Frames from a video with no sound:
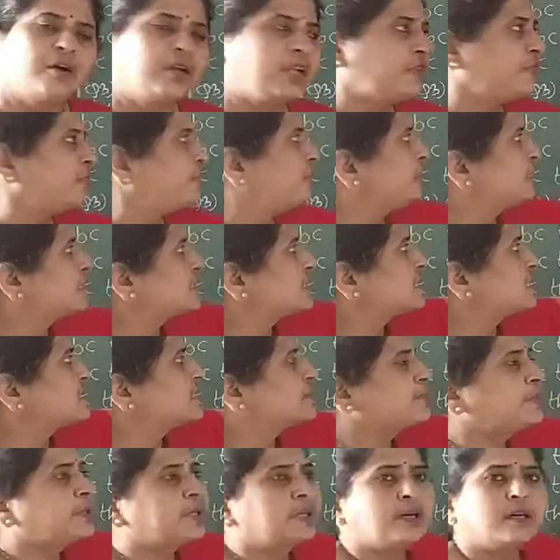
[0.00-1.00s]
If first is
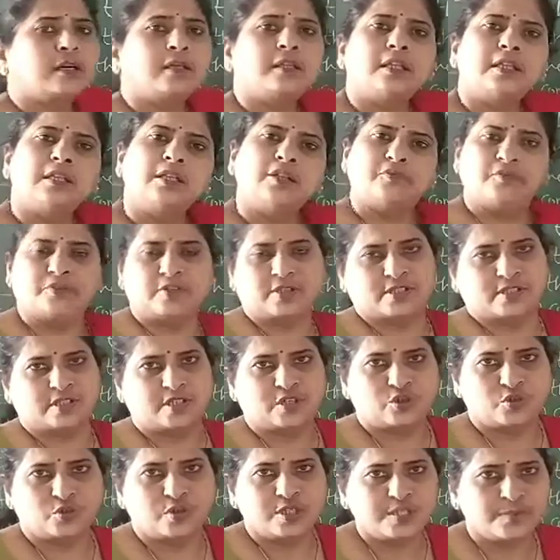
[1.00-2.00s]
bigger, then the first
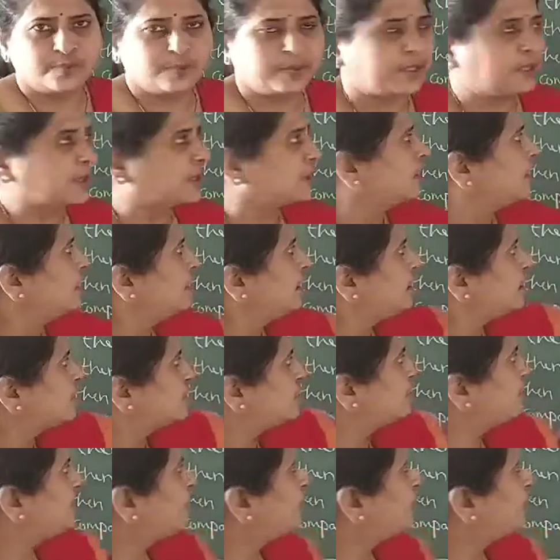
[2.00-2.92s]
ratio is bigger. So